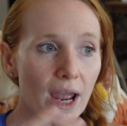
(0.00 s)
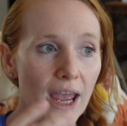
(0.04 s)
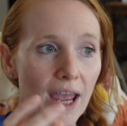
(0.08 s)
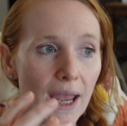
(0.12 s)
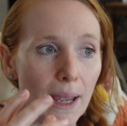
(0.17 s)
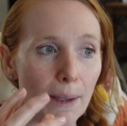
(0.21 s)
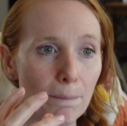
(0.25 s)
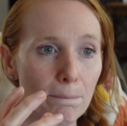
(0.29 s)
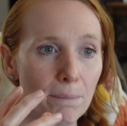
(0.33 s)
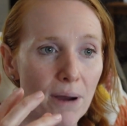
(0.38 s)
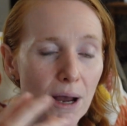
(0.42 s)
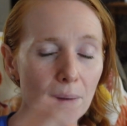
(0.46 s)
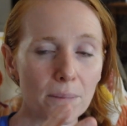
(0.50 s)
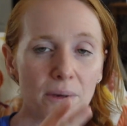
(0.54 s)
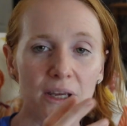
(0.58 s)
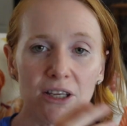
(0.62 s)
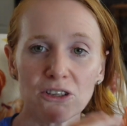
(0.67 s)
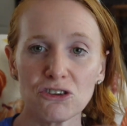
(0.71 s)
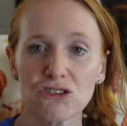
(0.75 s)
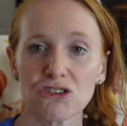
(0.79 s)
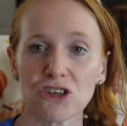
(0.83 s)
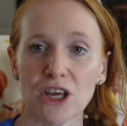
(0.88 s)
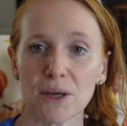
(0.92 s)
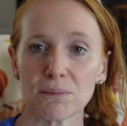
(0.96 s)
a
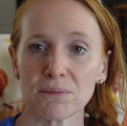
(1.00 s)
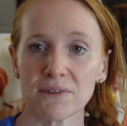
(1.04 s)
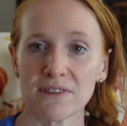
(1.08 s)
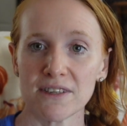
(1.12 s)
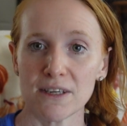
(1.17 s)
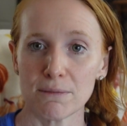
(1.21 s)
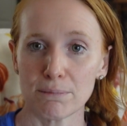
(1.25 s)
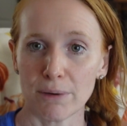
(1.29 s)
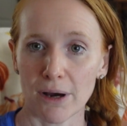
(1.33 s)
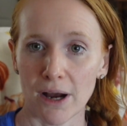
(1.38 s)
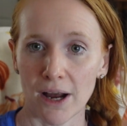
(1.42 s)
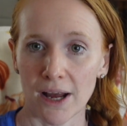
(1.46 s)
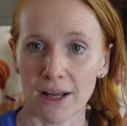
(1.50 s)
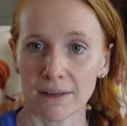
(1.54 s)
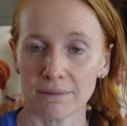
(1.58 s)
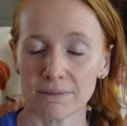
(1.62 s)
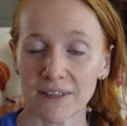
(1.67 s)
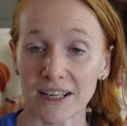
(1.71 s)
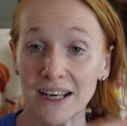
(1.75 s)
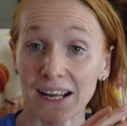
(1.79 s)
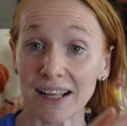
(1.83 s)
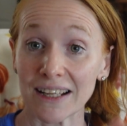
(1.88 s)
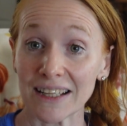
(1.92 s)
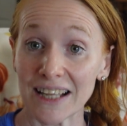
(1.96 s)
pumpkin-shaped teapot
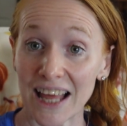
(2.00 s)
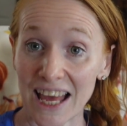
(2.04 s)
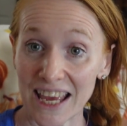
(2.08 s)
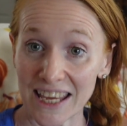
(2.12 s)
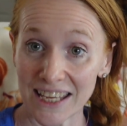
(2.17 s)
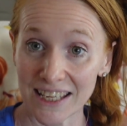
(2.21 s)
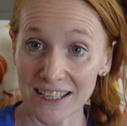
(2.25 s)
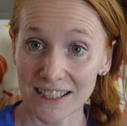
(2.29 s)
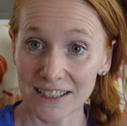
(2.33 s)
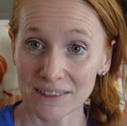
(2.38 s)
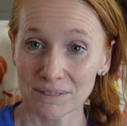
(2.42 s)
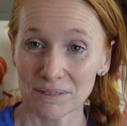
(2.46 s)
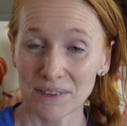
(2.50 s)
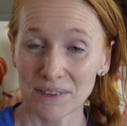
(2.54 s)
that I like.